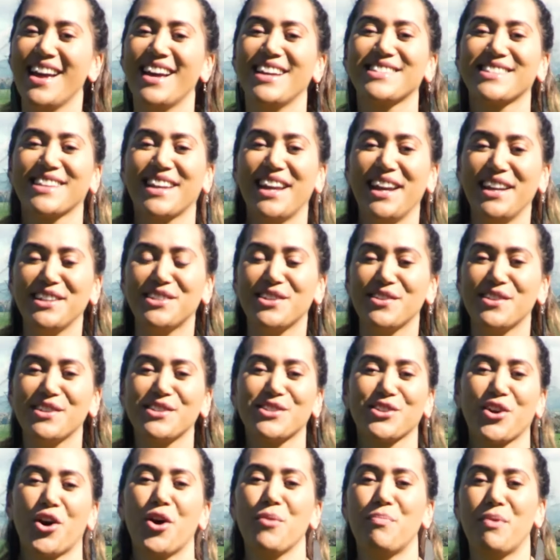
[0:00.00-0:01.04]
is key to this
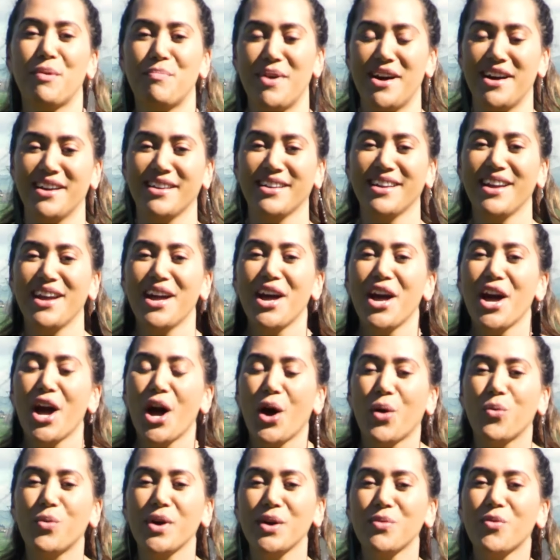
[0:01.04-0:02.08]
kaupapa.
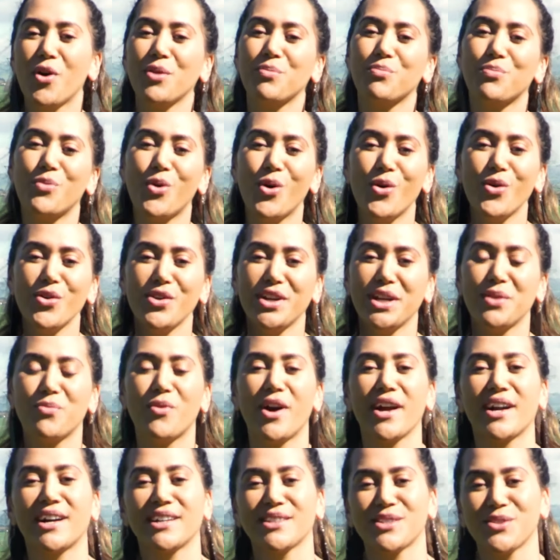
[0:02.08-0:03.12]
We want more Uri
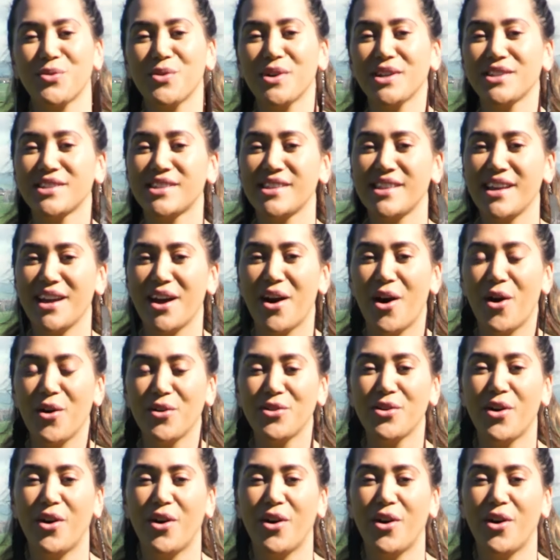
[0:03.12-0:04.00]
Waikato into their own